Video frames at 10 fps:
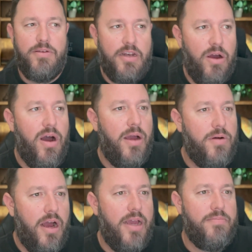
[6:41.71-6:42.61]
You know, I,
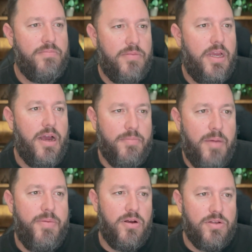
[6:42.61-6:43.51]
I yeah, my
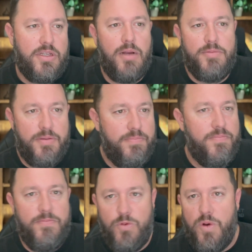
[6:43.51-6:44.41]
bills come to
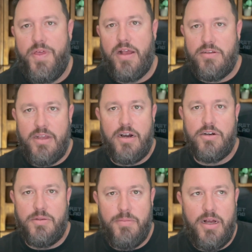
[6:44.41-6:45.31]
four thousand
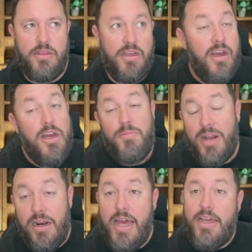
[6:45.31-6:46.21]
dollars a month, but
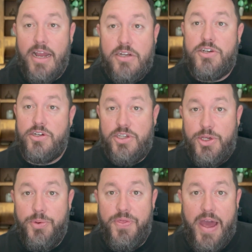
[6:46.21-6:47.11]
I'd like an extra
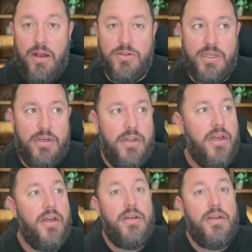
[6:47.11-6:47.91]
two thousand dollars,